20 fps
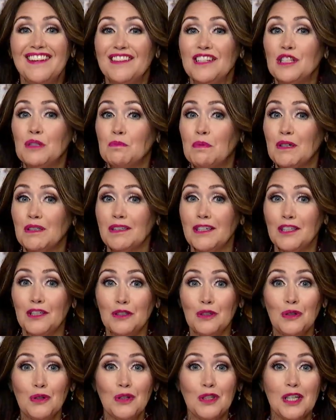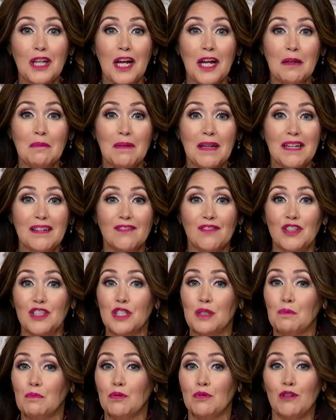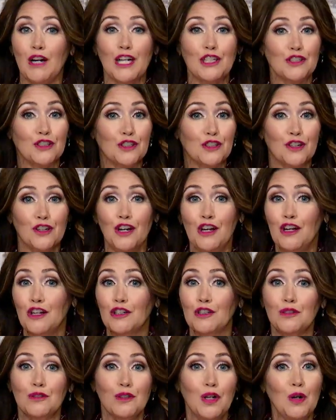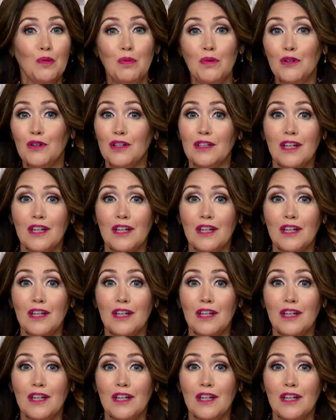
this political climate this pressure global